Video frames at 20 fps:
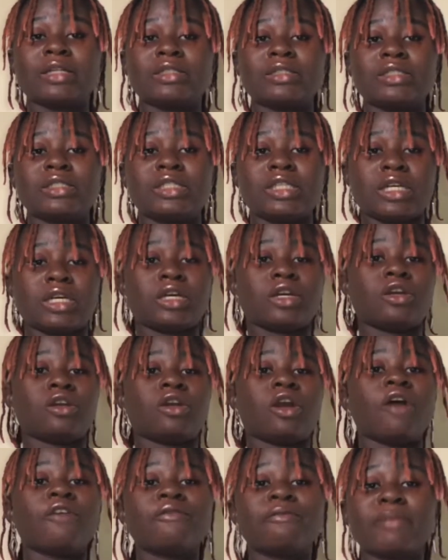the
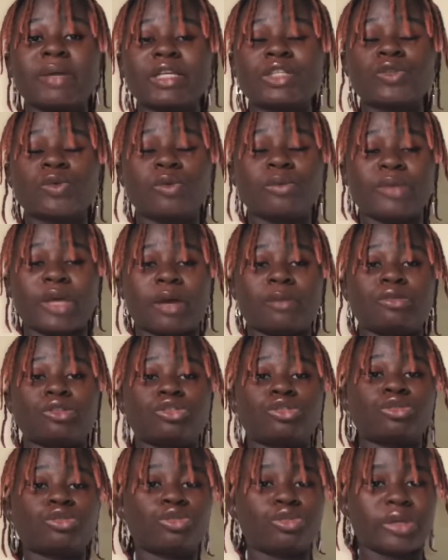government won't be able
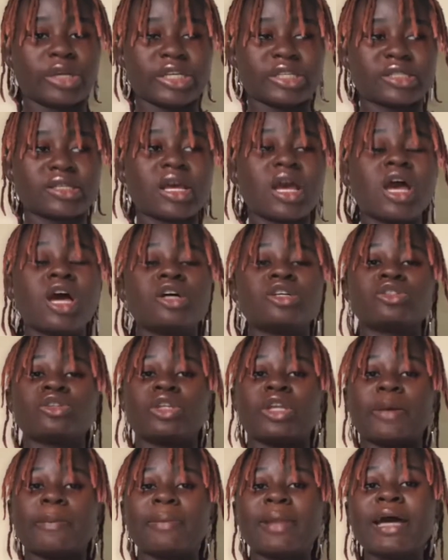to trace. So
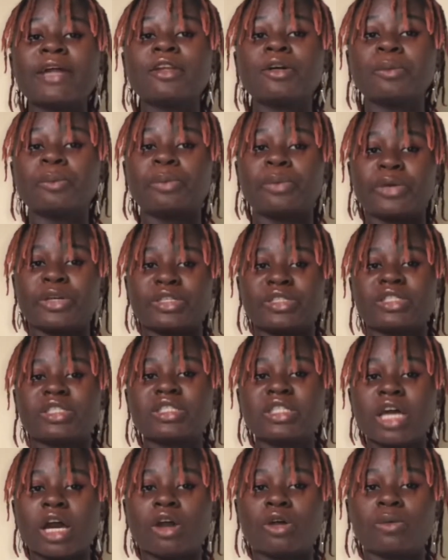they plan on printing
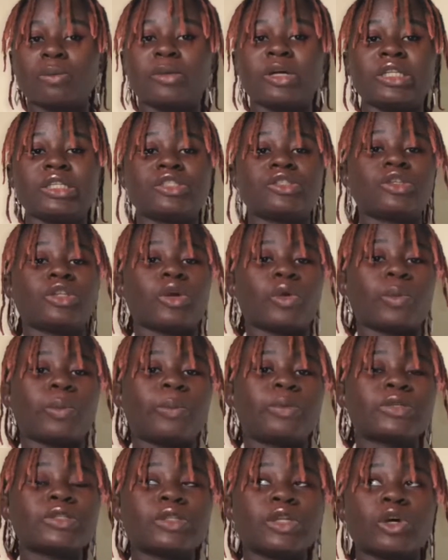their own money, so
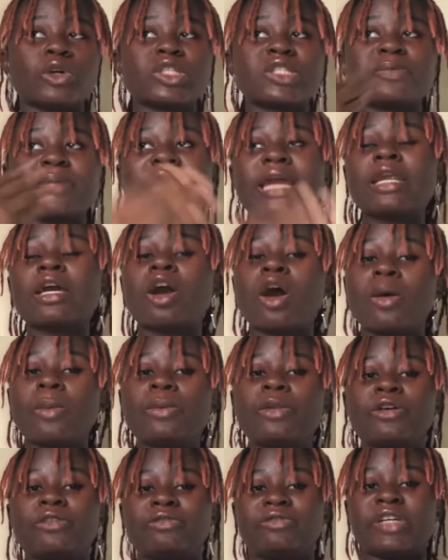they'll spend a
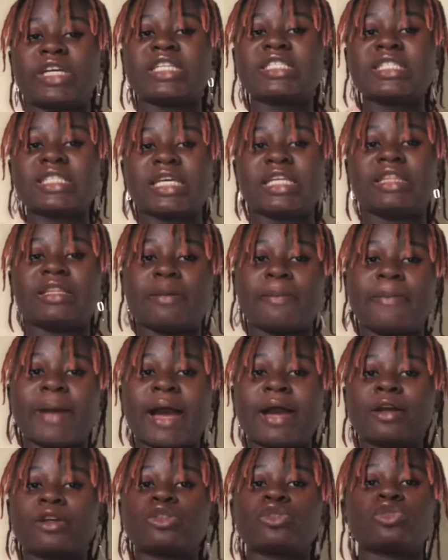couple of days in the
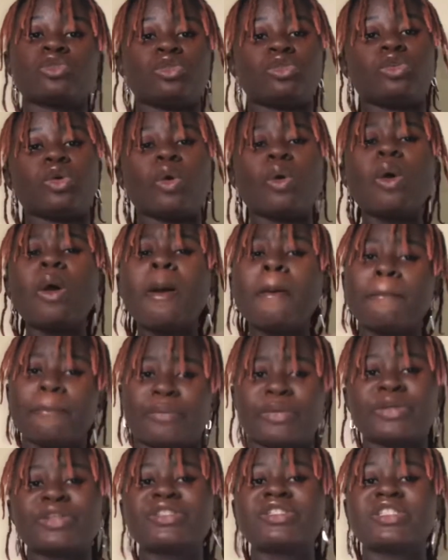bank to
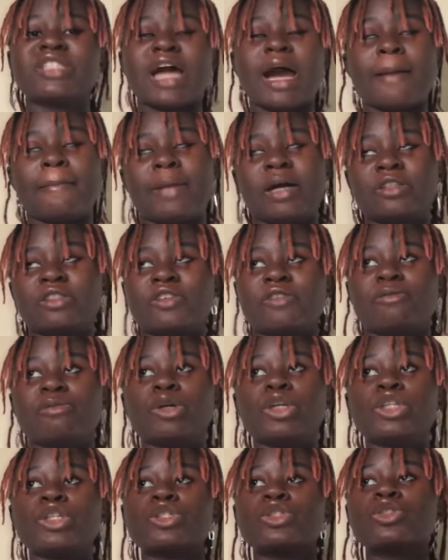print the amount of
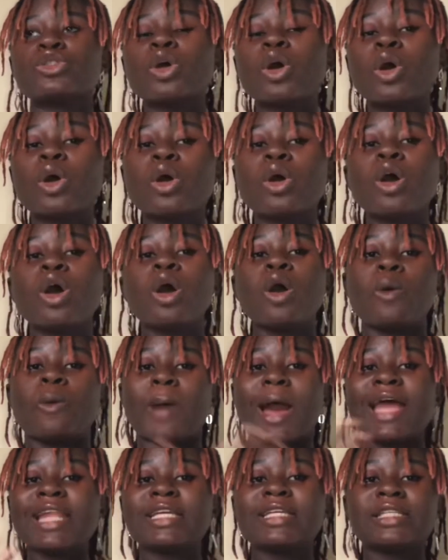money. So
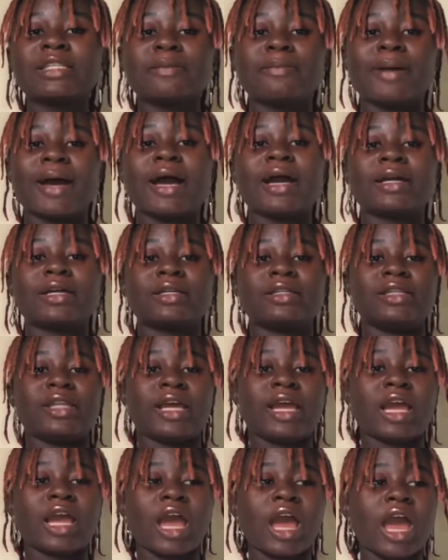while in the bank,
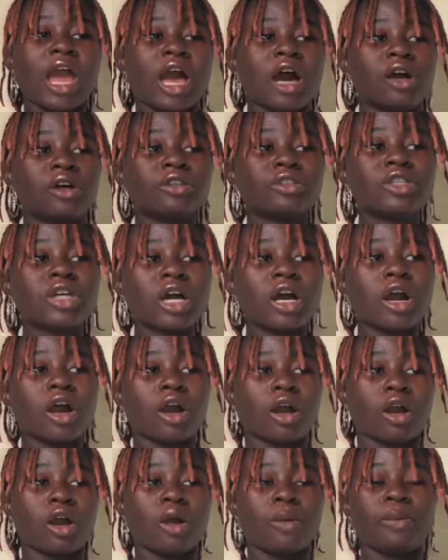they held a
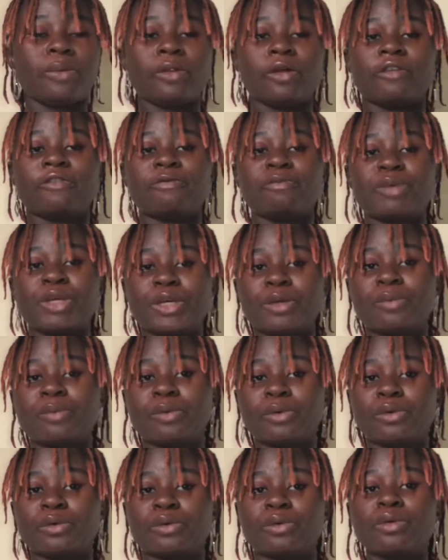couple of
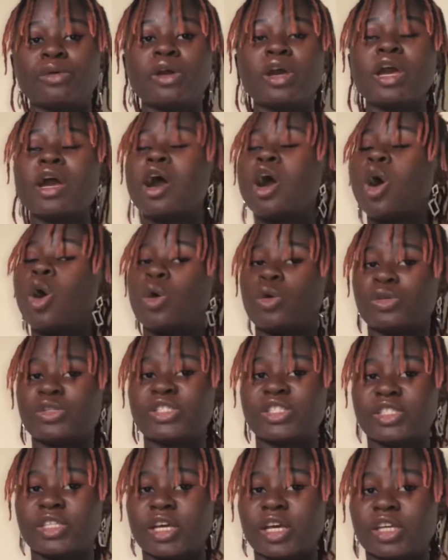people
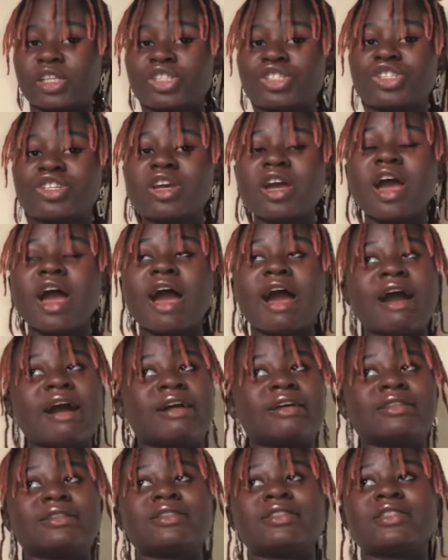hostage,
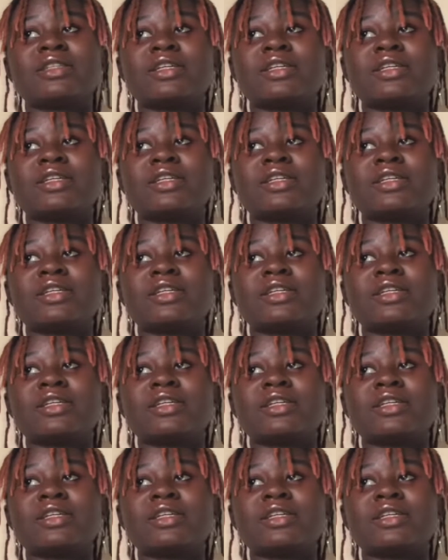and